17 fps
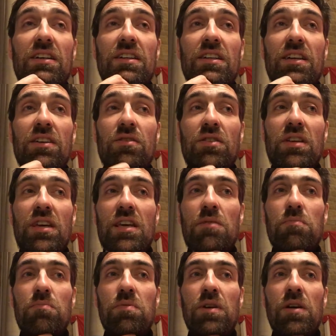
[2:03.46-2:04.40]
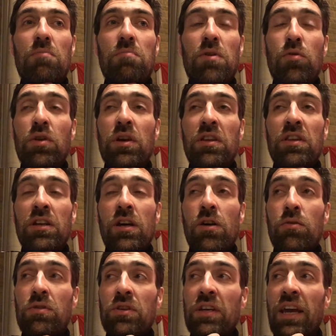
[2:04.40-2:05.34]
You know, keep milking the
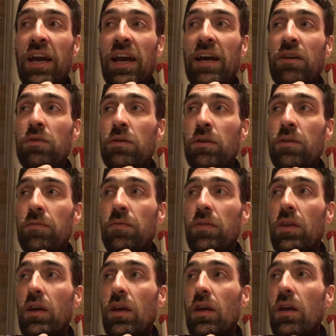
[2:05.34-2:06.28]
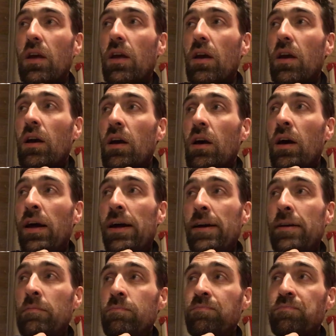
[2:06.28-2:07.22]
golden cow.
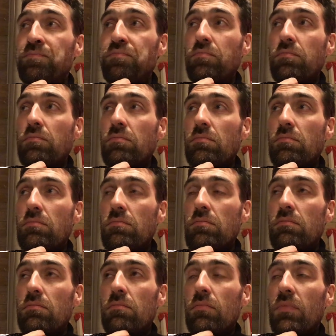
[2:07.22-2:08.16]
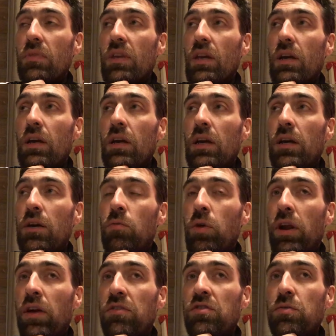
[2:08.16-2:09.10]
What
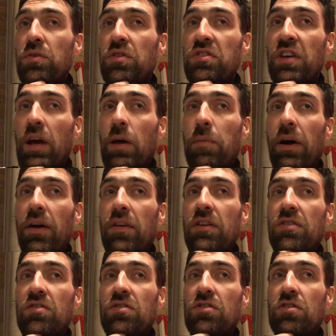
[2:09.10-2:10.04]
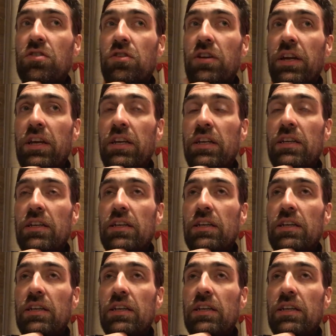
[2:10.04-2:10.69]
else can we say about this story?